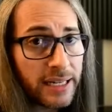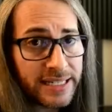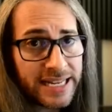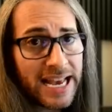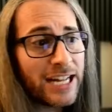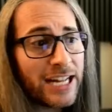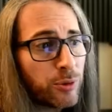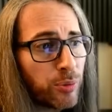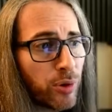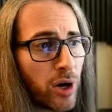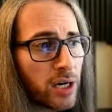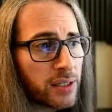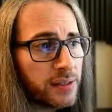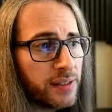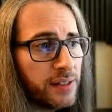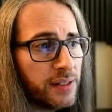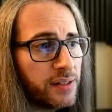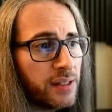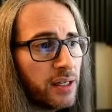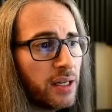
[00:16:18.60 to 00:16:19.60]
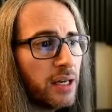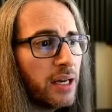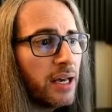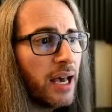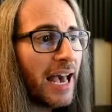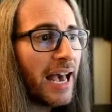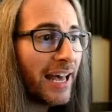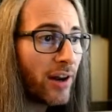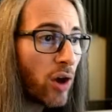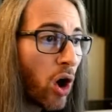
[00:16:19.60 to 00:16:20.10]
attach proxies
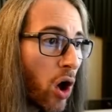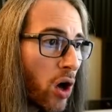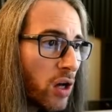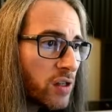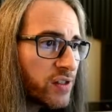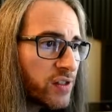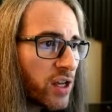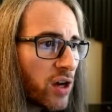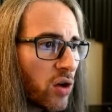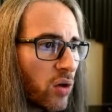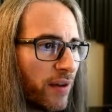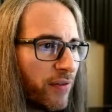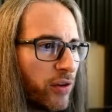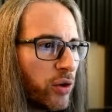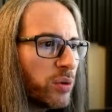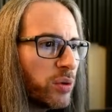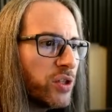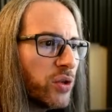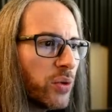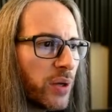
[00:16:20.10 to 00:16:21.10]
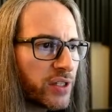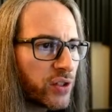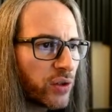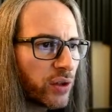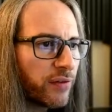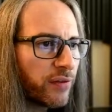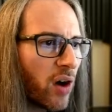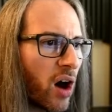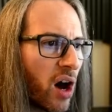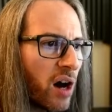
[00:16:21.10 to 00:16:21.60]
and also, if you were doing
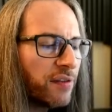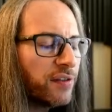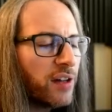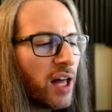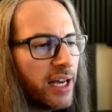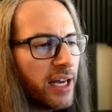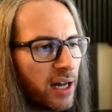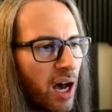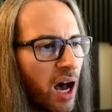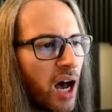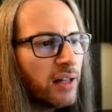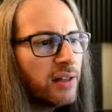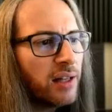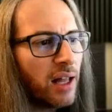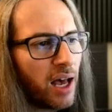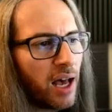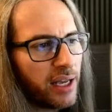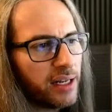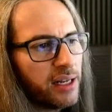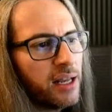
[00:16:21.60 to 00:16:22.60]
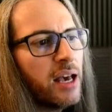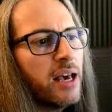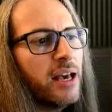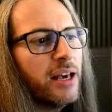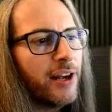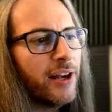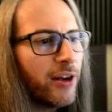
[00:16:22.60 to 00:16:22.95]
sort of offline online,